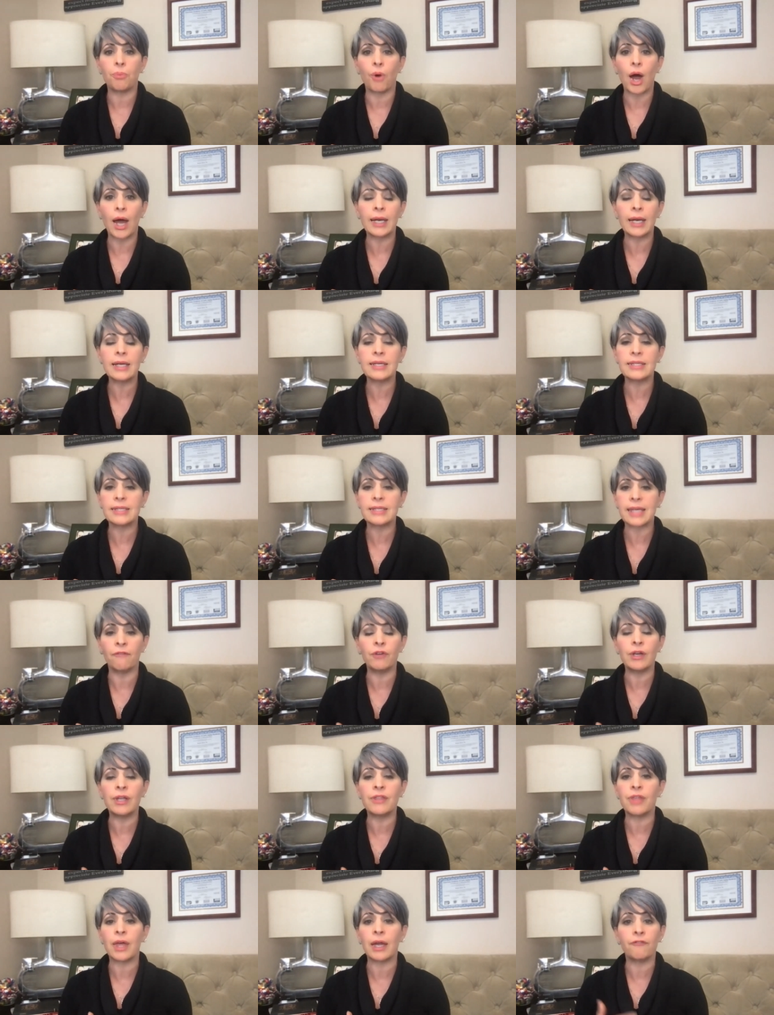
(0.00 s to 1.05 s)
products
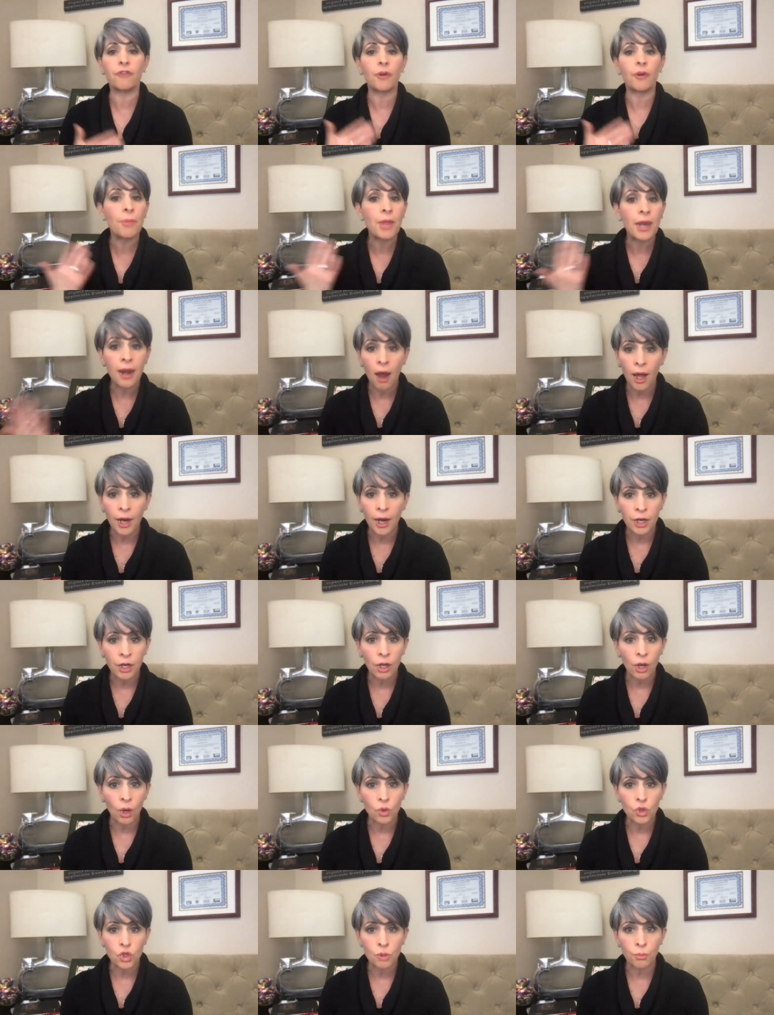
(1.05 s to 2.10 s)
everything from the
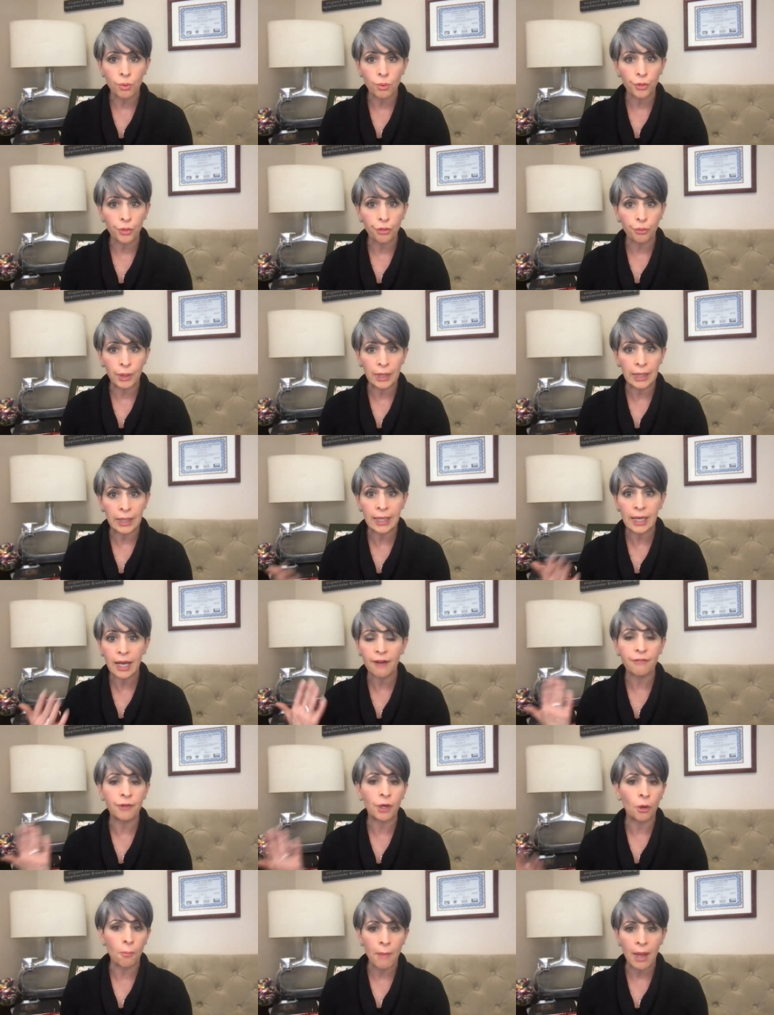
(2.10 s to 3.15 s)
non-negotiable three of
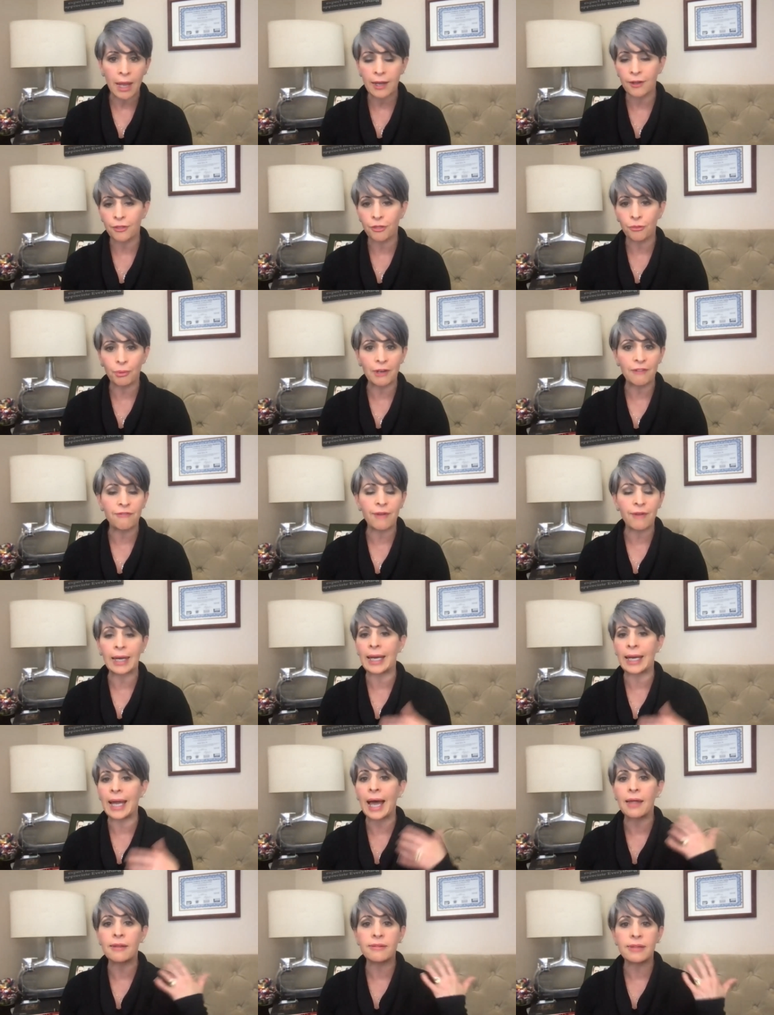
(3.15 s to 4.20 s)
an omega-3 fatty
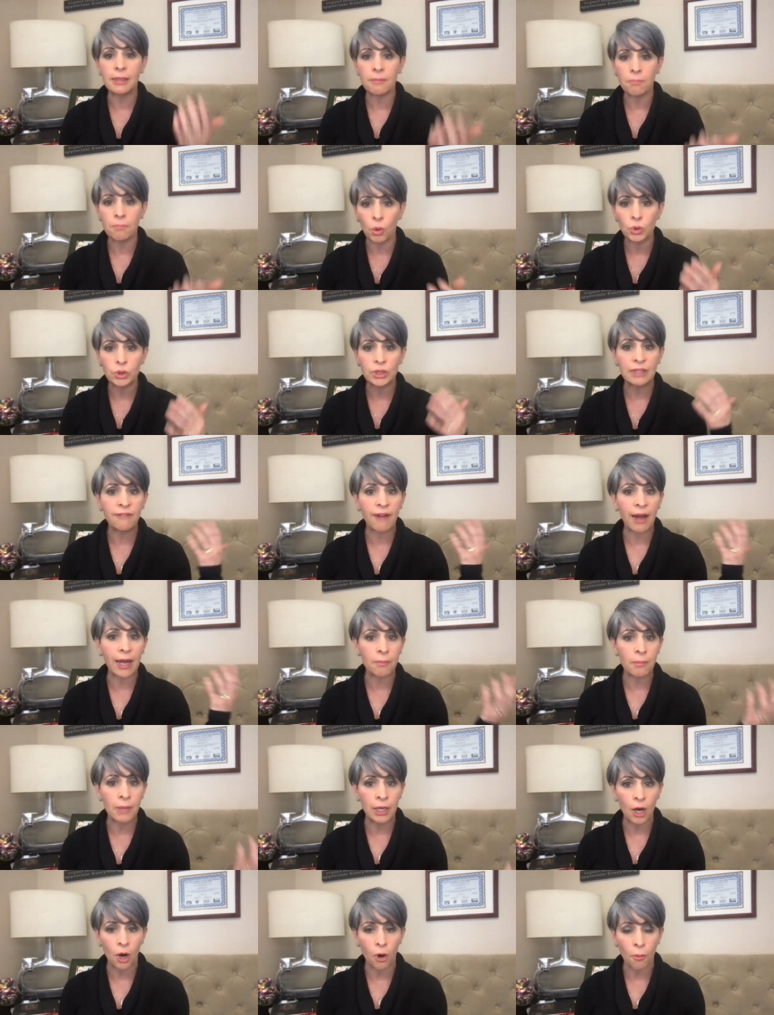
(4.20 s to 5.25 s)
acid
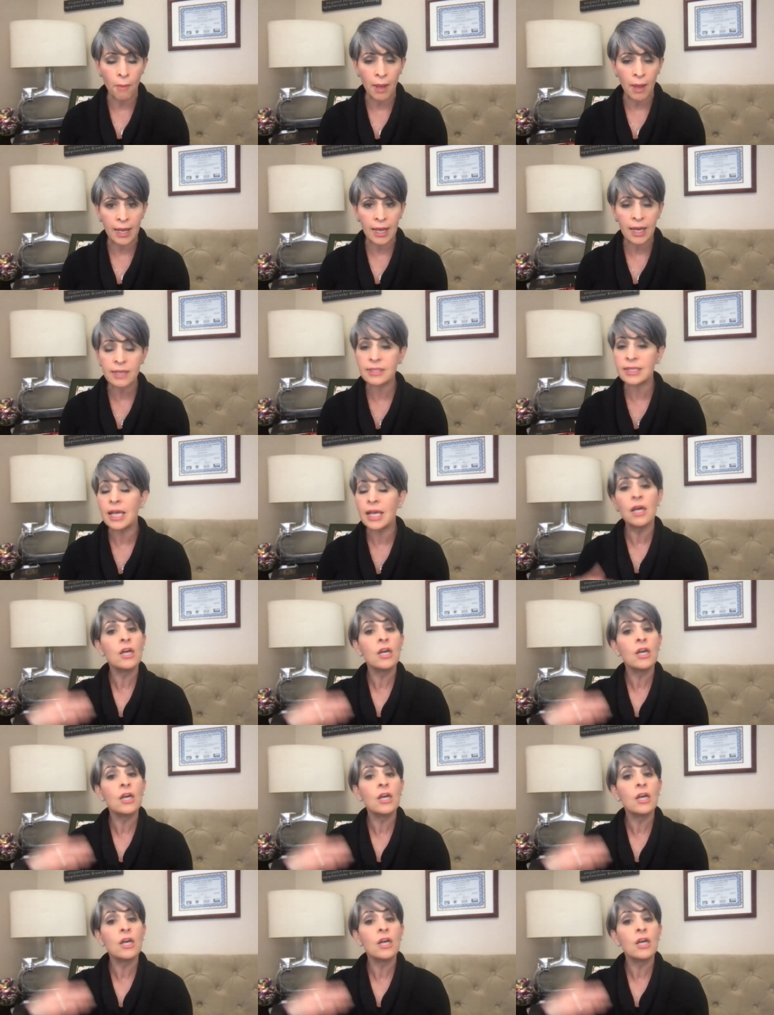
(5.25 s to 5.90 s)
multivitamin omegas